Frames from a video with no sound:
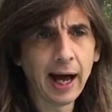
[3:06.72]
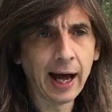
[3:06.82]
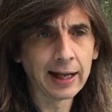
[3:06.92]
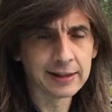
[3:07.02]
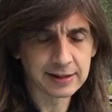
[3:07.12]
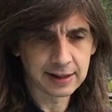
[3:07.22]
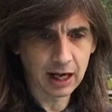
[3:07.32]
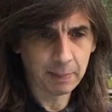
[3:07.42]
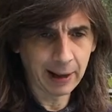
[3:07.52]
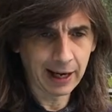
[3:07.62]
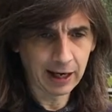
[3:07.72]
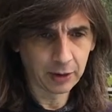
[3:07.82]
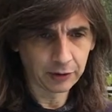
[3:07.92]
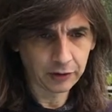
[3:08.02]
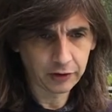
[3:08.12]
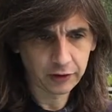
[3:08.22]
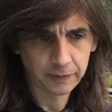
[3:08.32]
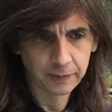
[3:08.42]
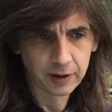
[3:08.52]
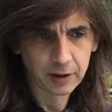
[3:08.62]
And about
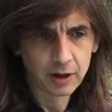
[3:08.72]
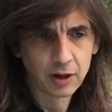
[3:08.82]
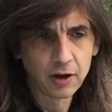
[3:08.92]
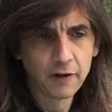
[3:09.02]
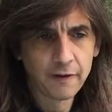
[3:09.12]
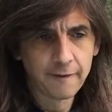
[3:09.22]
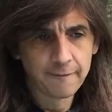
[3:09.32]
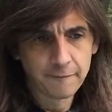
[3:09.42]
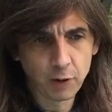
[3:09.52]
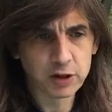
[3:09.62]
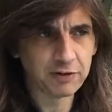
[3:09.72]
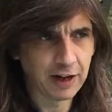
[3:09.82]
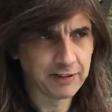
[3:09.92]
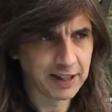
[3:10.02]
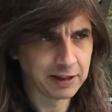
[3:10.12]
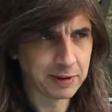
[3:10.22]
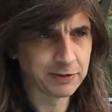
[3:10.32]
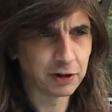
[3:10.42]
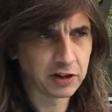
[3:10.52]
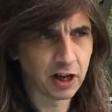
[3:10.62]
45 centimetres,
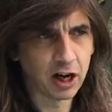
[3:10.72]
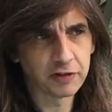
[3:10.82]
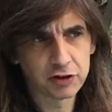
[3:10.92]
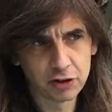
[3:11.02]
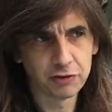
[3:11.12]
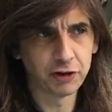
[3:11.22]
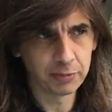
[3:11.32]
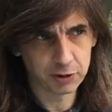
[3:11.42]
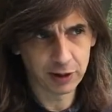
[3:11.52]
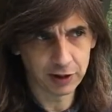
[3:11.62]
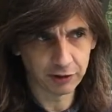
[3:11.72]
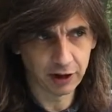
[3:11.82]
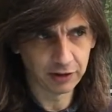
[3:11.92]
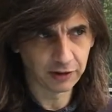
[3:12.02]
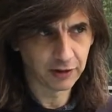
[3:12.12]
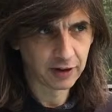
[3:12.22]
1.5 to 2 foot between the rows.